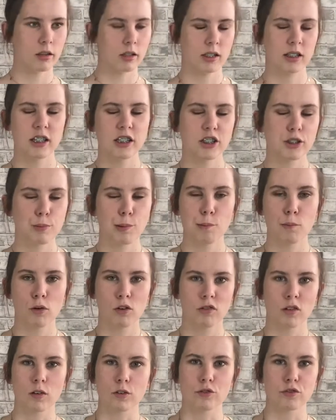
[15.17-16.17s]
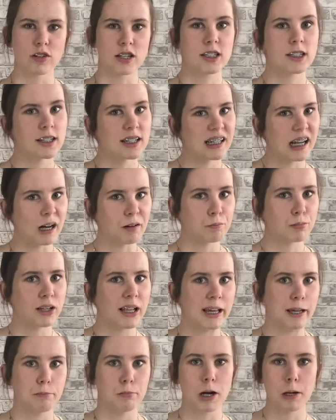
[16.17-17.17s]
There needs to be more roles written and
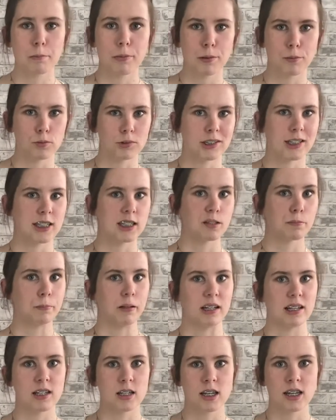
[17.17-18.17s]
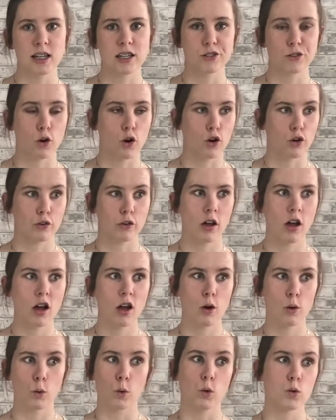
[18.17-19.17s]
played by people with disabilities on
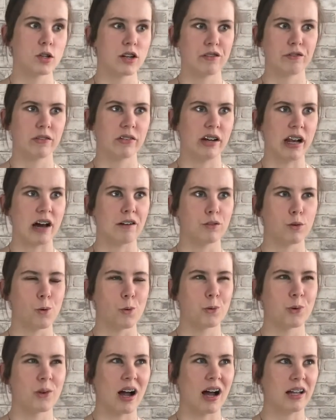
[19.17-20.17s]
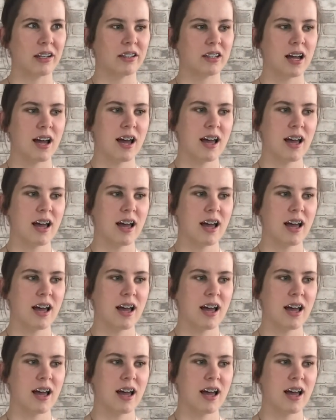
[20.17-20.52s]
all different levels, and